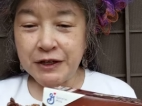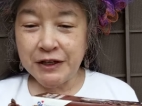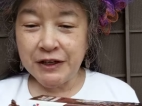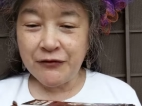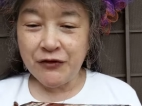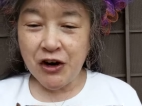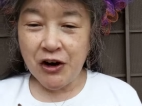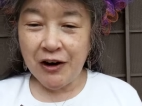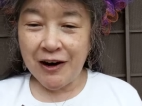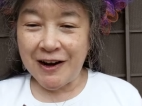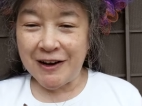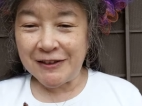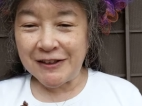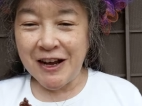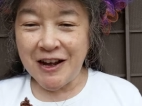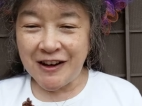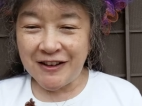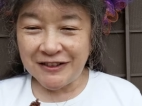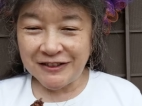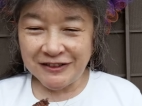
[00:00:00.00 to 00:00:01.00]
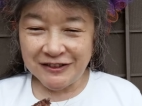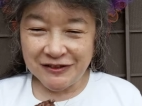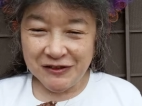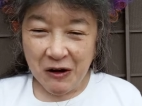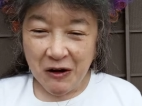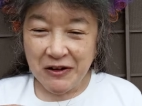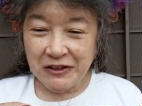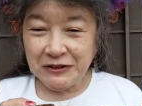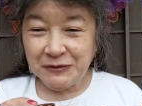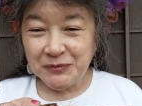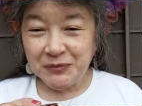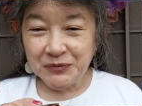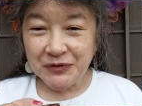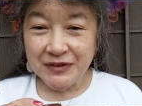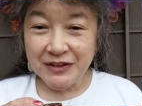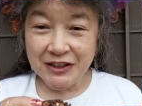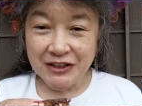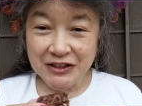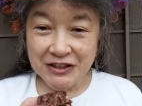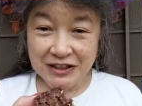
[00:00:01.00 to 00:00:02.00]
of your iron. So
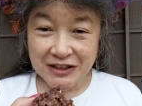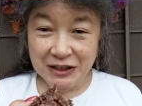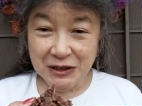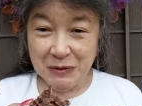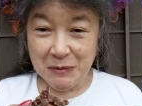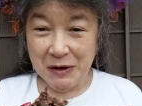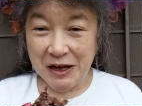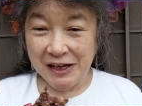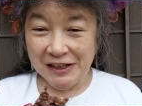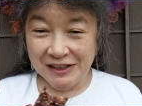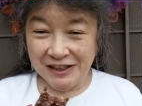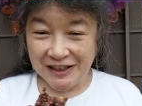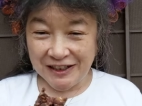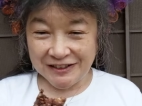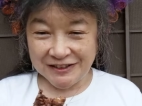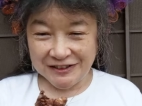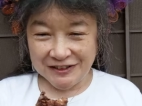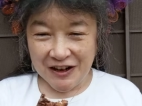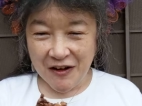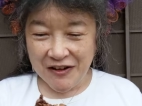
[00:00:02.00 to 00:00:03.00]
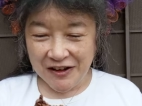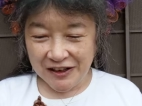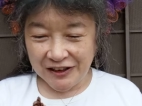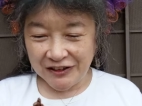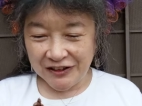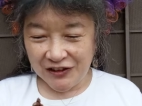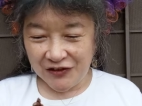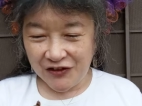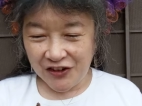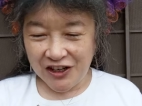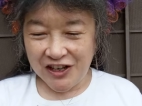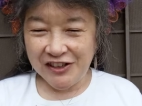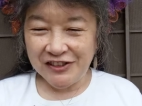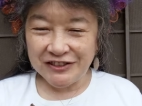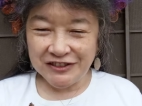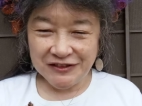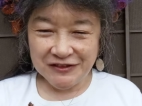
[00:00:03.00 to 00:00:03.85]
that's a little bit healthy for you.